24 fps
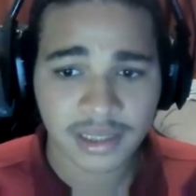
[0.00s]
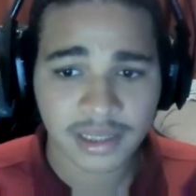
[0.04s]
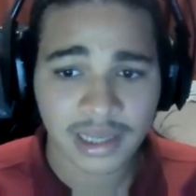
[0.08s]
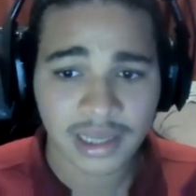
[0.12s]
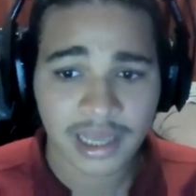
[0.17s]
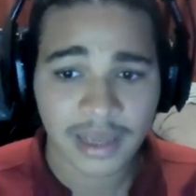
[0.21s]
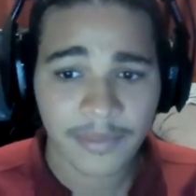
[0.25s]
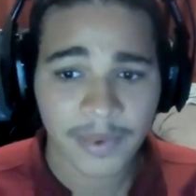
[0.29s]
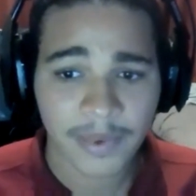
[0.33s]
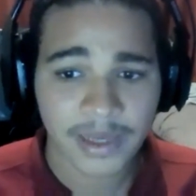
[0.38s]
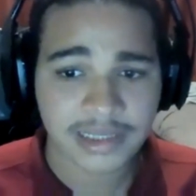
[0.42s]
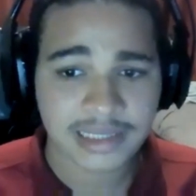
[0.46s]

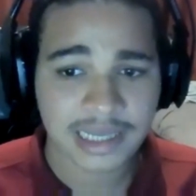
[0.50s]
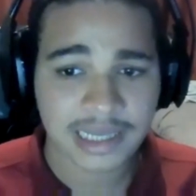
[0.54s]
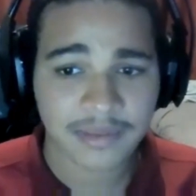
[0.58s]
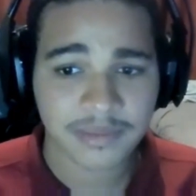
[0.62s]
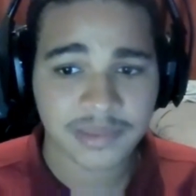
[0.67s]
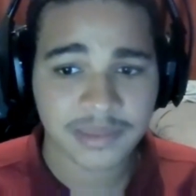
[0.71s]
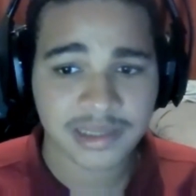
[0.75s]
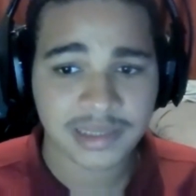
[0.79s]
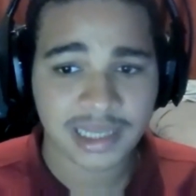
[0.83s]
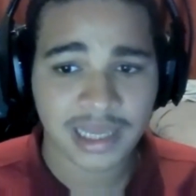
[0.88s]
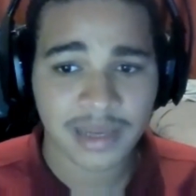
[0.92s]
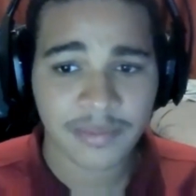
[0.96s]
CAPE
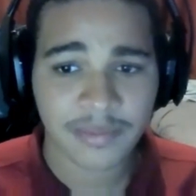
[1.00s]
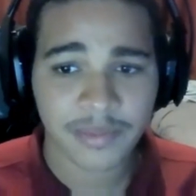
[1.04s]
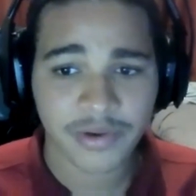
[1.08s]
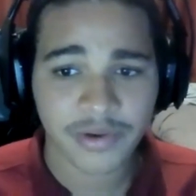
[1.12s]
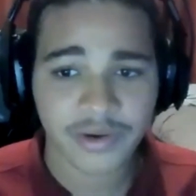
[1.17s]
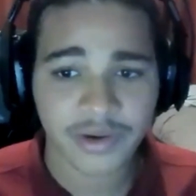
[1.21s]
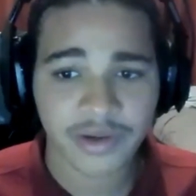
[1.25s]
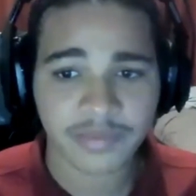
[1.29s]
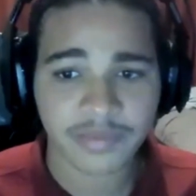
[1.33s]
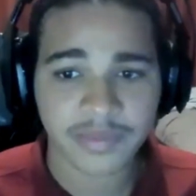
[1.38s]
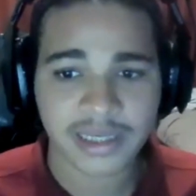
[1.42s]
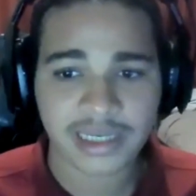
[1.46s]
exams came
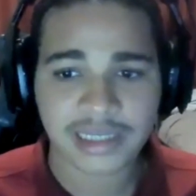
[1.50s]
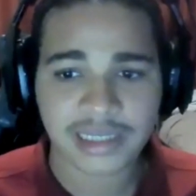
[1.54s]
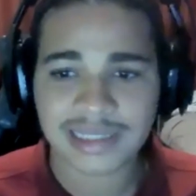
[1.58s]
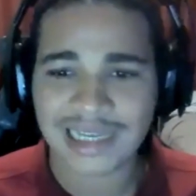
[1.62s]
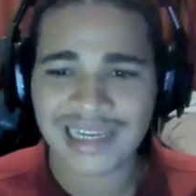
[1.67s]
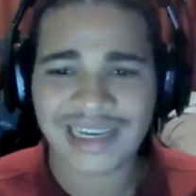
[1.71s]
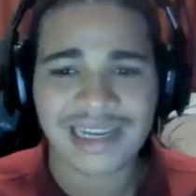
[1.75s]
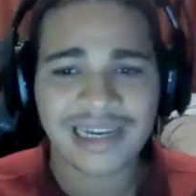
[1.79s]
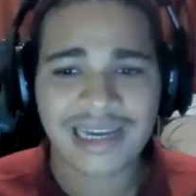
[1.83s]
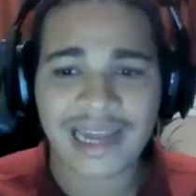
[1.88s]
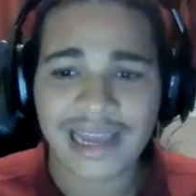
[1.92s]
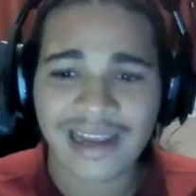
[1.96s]
around, because
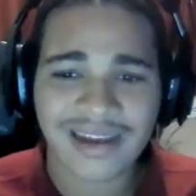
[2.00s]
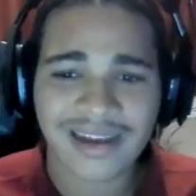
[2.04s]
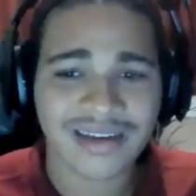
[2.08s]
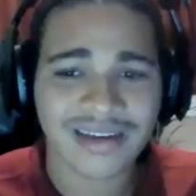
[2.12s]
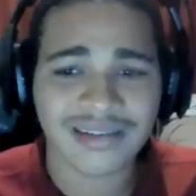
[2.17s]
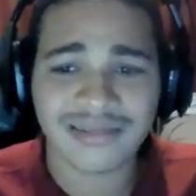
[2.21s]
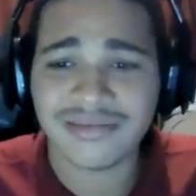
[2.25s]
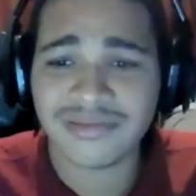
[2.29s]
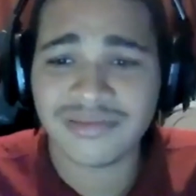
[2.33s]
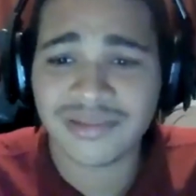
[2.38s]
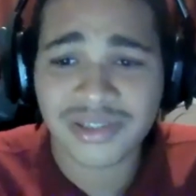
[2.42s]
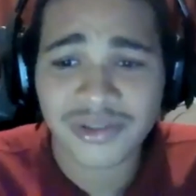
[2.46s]
I
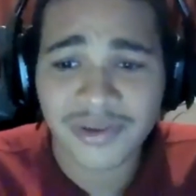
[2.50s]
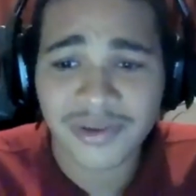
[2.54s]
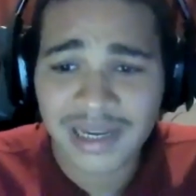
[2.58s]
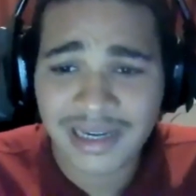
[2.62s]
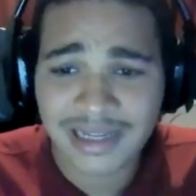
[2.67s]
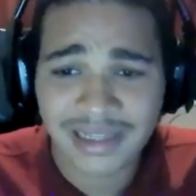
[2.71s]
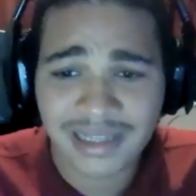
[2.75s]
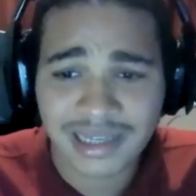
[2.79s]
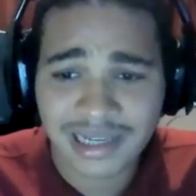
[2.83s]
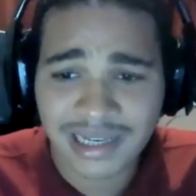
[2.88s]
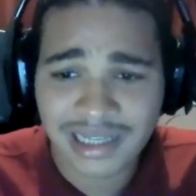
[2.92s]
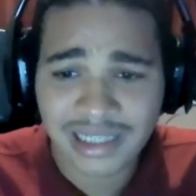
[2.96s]
couldn't do
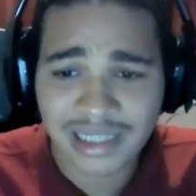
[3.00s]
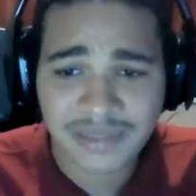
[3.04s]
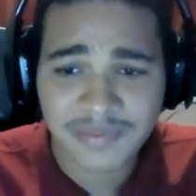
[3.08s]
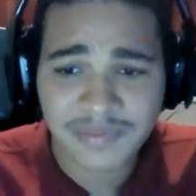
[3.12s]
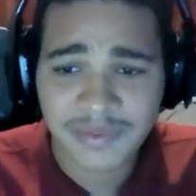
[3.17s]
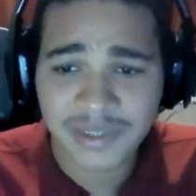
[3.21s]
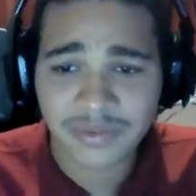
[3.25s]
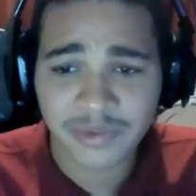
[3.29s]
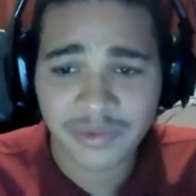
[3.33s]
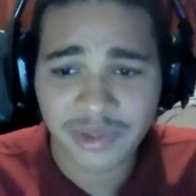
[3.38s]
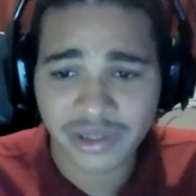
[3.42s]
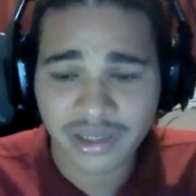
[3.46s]
anything else
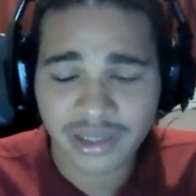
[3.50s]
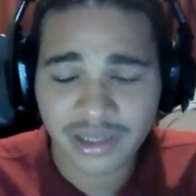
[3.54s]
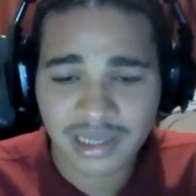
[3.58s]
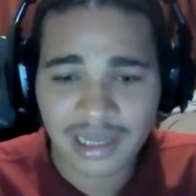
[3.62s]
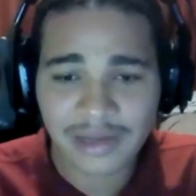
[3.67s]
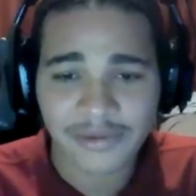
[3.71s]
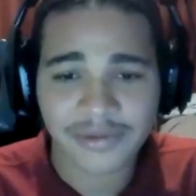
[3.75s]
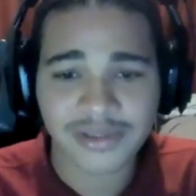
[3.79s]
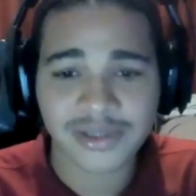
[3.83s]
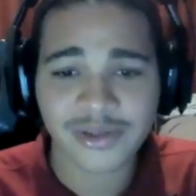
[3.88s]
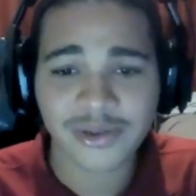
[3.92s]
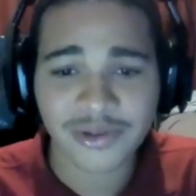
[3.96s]
but work.
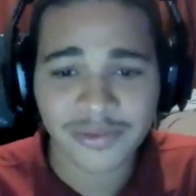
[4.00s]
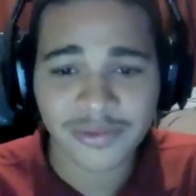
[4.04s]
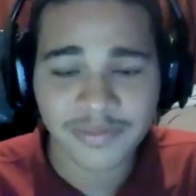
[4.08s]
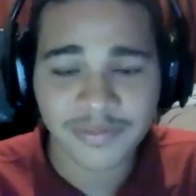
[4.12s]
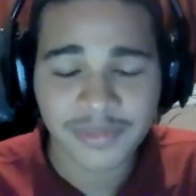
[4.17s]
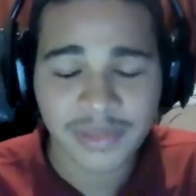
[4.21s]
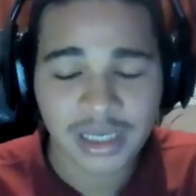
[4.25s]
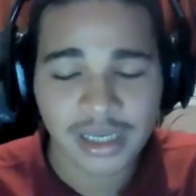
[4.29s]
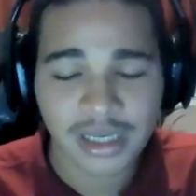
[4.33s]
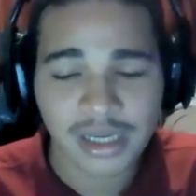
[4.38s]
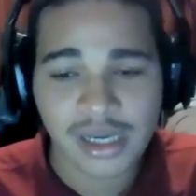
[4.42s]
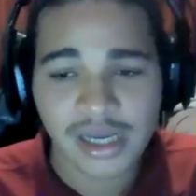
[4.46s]
I was home.
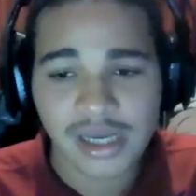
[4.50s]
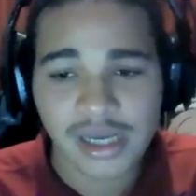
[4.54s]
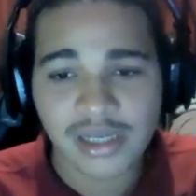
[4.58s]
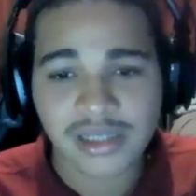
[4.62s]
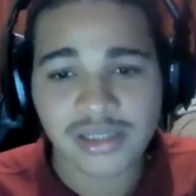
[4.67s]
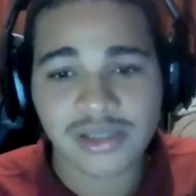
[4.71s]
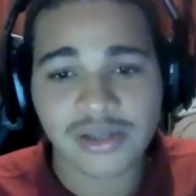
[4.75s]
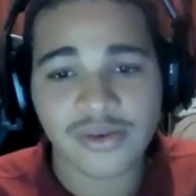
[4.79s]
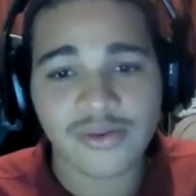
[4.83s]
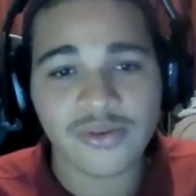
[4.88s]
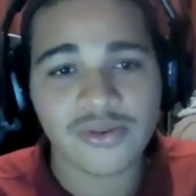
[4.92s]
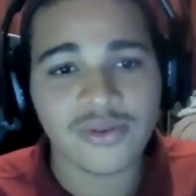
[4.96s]

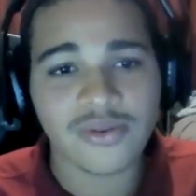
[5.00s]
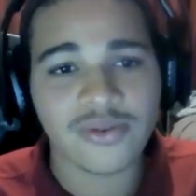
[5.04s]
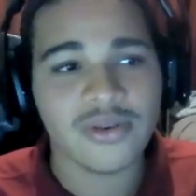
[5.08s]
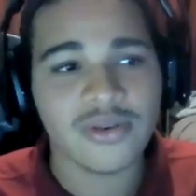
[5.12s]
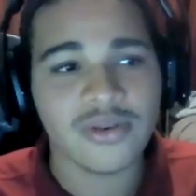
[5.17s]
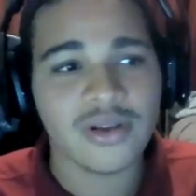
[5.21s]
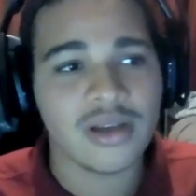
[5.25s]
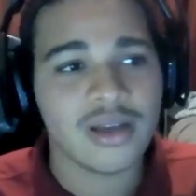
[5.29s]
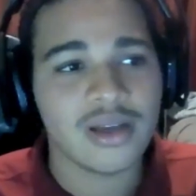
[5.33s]
So